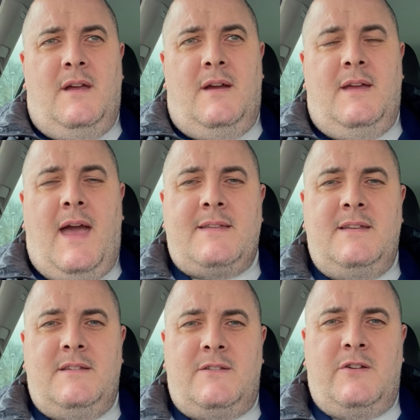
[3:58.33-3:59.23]
and
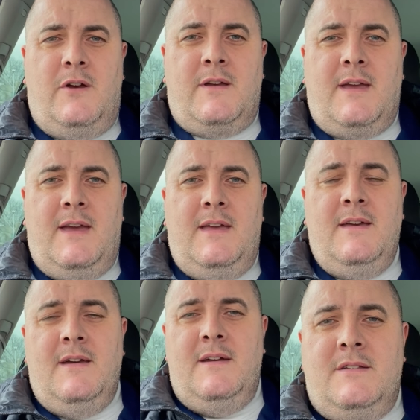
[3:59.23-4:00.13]
getting to Turkey
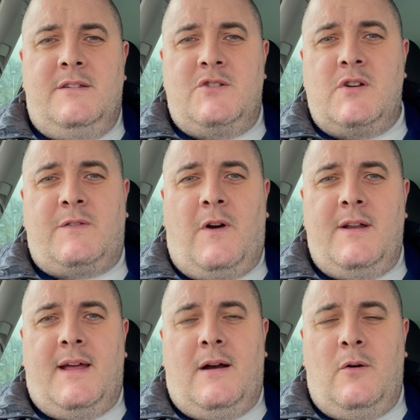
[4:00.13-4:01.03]
to just
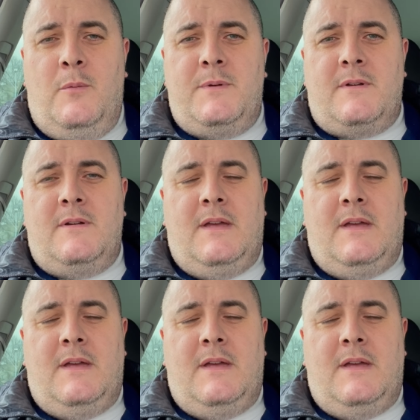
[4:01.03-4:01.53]
find out, oops,